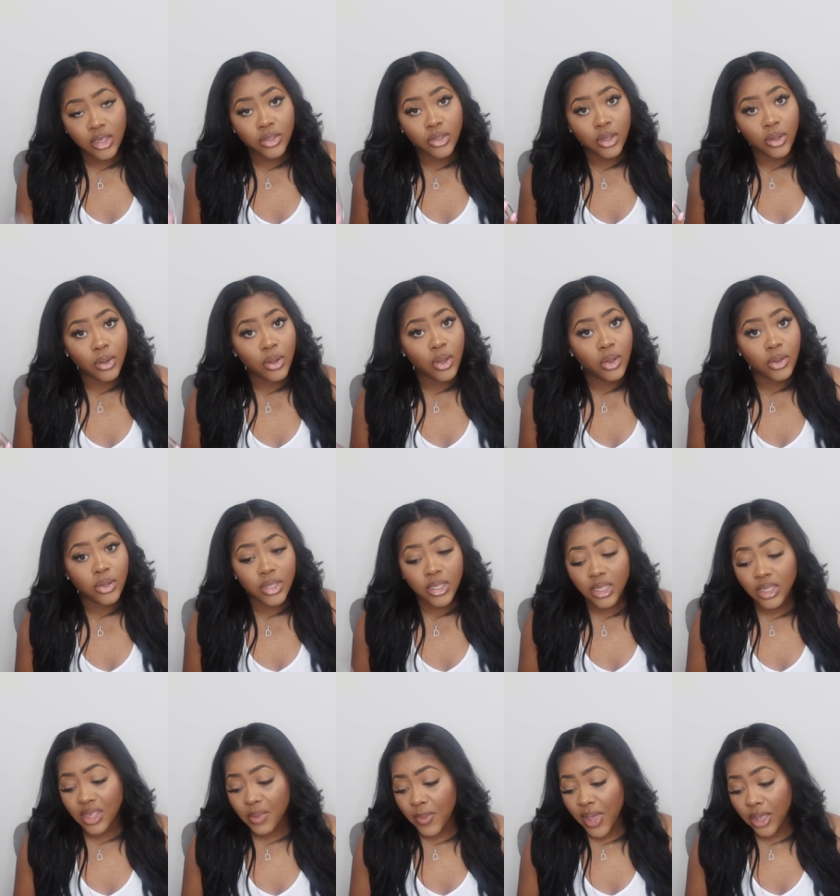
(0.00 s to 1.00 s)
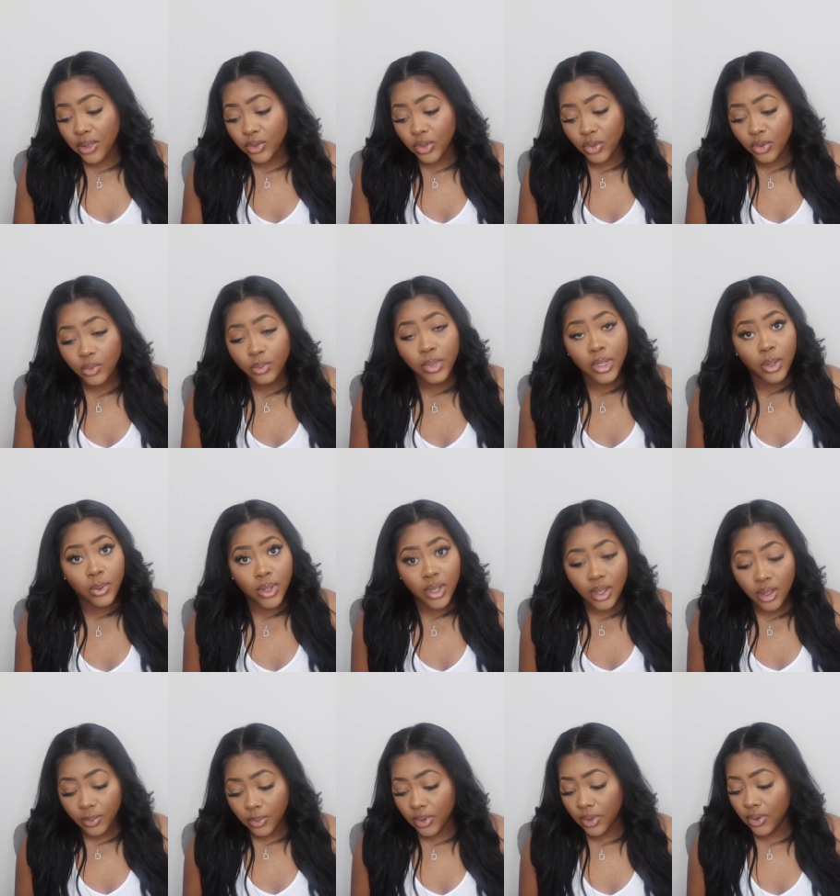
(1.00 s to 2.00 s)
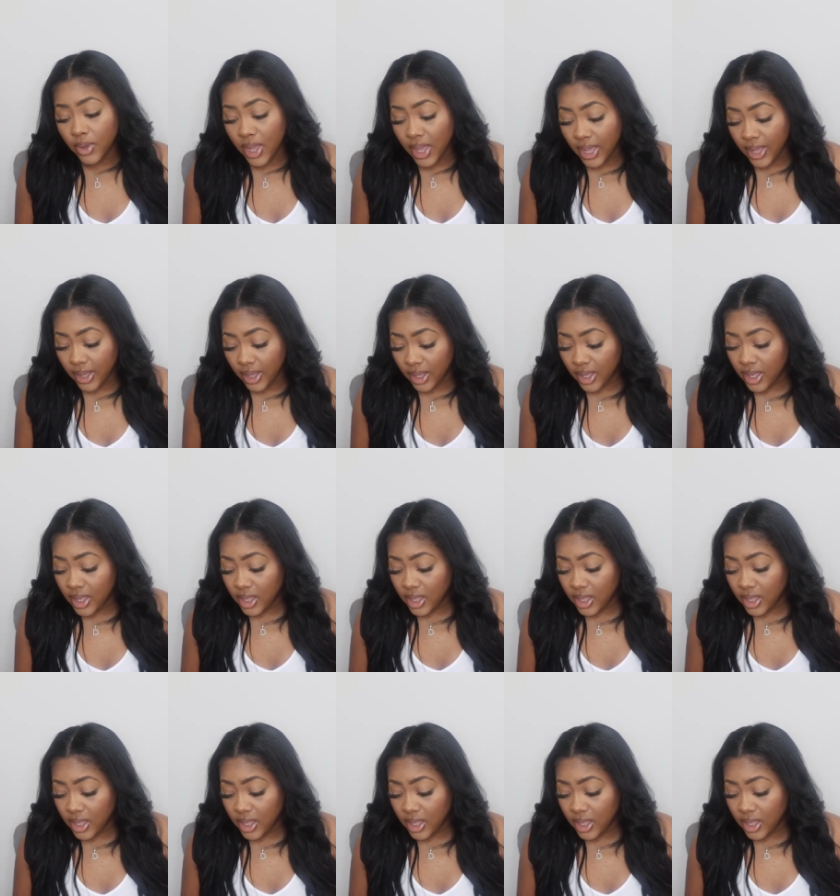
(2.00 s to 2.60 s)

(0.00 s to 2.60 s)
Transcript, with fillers: Soho's is about to blow up, okay?